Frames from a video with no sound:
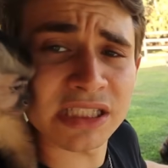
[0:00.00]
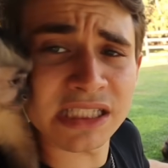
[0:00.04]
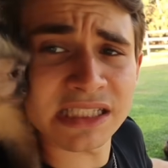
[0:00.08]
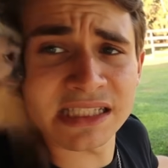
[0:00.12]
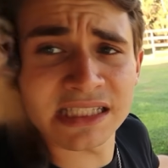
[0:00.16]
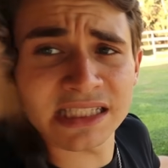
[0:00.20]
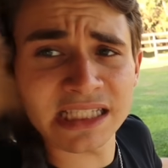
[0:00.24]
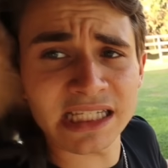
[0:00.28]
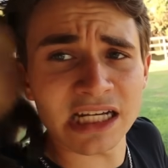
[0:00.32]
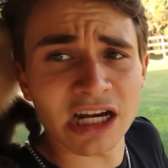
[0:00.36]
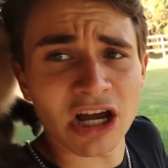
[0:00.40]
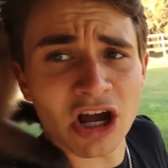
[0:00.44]
and
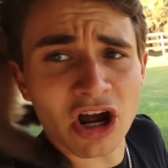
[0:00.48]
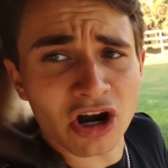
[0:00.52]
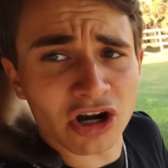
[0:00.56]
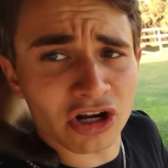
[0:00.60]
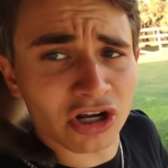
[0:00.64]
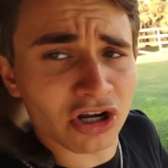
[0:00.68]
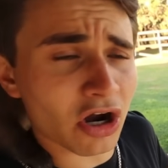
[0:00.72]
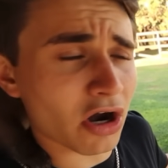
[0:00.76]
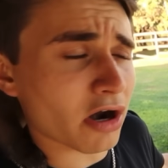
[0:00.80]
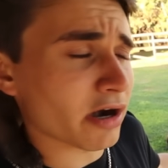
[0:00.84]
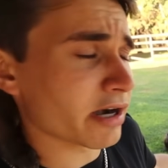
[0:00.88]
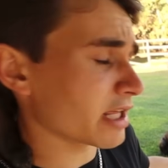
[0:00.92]
Zena are
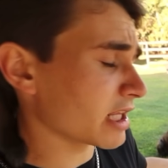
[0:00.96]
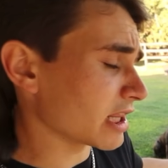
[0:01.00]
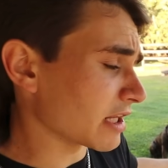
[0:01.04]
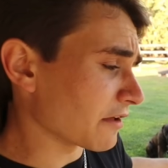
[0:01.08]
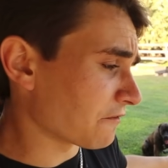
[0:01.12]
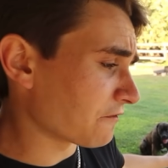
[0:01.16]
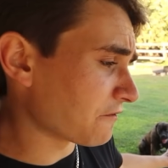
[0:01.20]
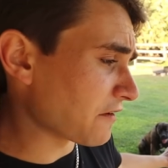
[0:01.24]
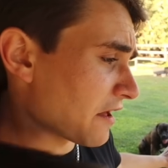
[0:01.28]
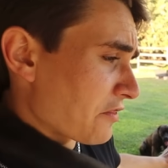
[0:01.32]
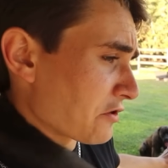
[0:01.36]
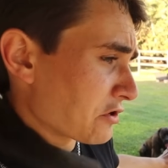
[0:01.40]
guarding the
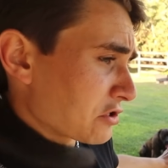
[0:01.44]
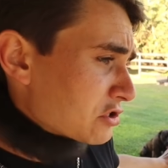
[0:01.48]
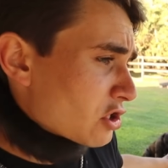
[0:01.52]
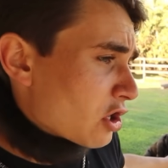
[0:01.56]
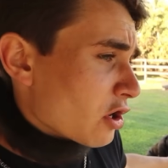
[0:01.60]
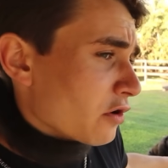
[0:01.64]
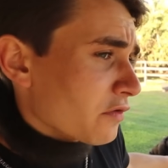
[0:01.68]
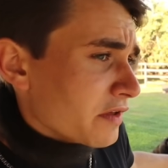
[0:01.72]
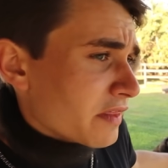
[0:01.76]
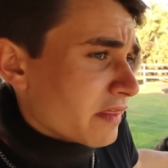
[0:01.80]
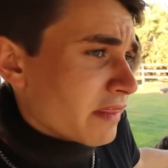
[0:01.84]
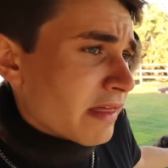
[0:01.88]
feathers
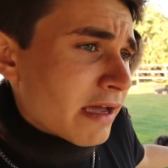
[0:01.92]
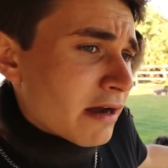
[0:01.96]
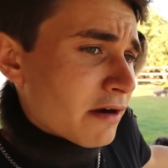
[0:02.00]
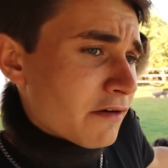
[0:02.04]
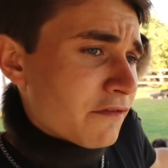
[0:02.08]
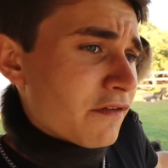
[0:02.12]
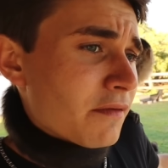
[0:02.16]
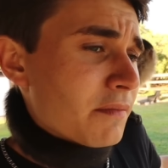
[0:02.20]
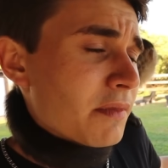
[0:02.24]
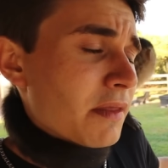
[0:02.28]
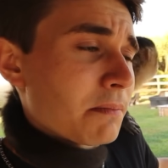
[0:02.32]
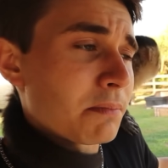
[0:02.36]
over there
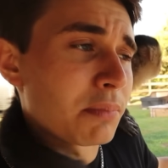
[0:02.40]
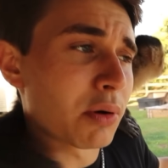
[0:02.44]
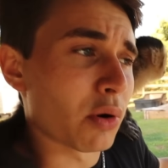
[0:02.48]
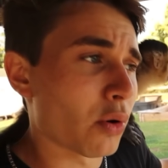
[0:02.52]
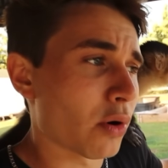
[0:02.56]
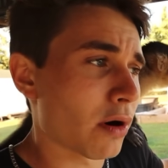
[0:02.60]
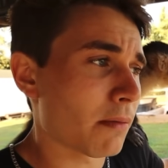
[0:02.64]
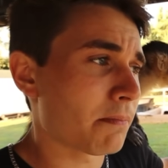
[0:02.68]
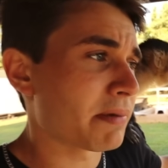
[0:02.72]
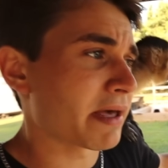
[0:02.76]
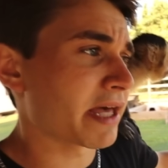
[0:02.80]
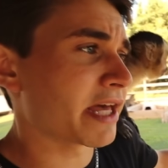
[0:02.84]
from the
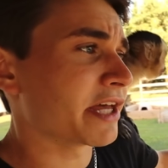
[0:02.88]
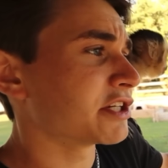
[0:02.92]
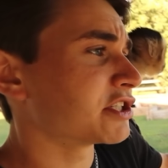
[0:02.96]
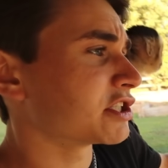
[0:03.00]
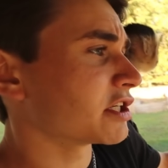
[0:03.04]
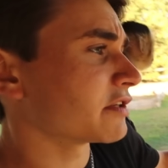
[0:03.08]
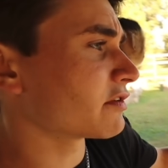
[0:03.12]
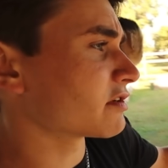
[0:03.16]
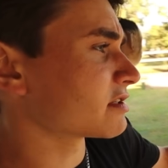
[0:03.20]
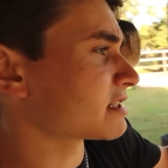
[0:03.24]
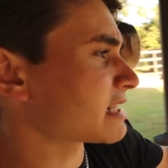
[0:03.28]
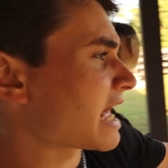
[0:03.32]
poor
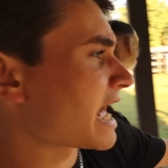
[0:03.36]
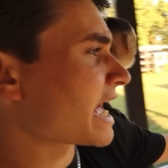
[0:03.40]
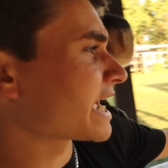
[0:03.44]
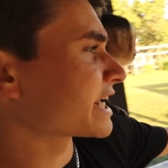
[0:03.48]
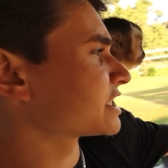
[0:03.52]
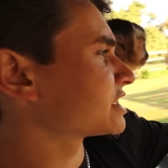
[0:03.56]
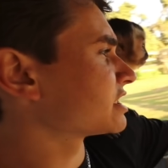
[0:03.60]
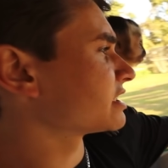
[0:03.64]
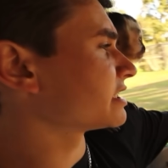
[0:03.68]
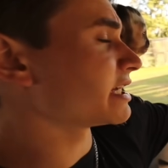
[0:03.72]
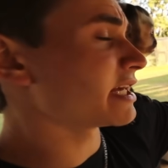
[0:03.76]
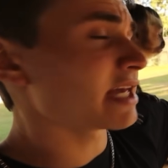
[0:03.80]
pigeon. There's
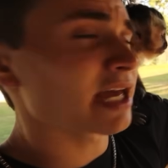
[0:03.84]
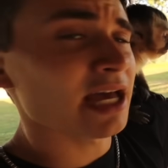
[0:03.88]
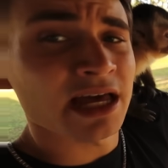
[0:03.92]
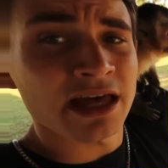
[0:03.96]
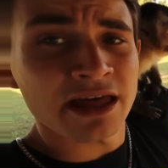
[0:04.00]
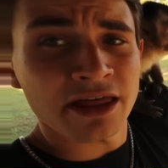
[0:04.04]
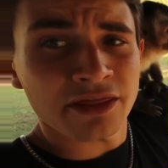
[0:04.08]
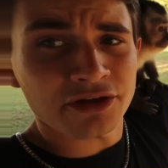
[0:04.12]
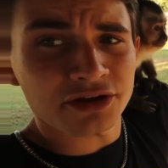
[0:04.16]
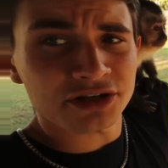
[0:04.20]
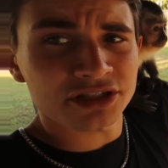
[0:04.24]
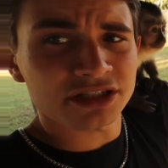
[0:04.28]

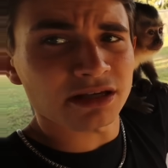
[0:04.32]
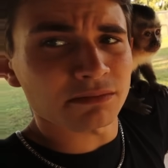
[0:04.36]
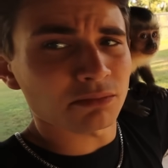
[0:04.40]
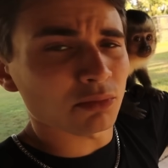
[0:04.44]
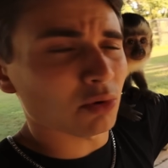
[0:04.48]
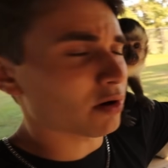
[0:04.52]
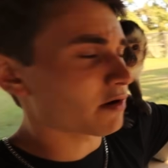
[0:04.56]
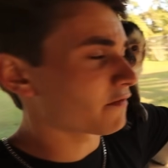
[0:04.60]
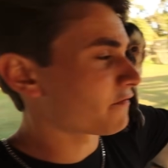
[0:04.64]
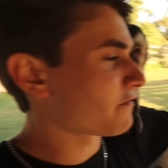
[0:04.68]
some more